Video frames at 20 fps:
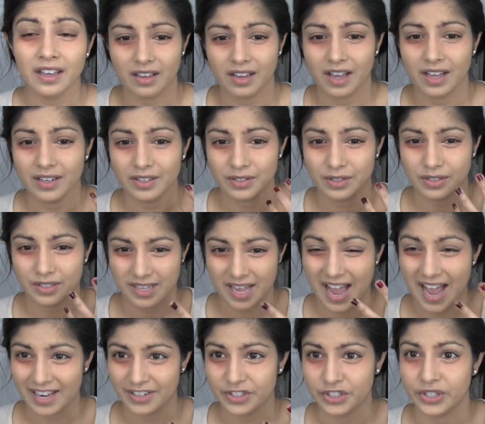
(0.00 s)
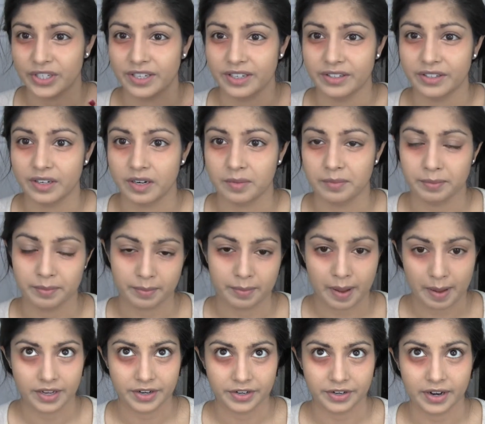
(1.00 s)
it kind of turns ashy under
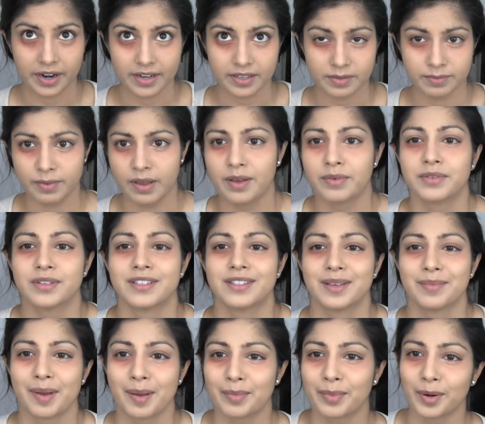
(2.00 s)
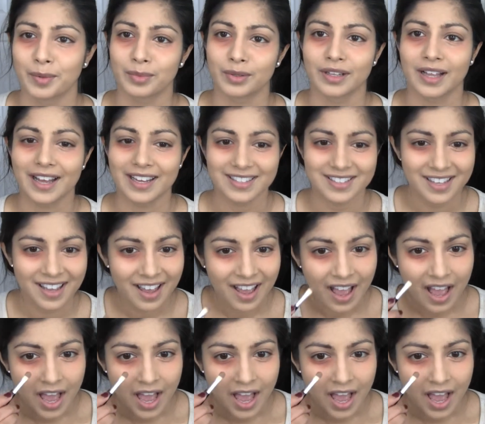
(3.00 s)
my under eyes. I was gonna say my purple eyes,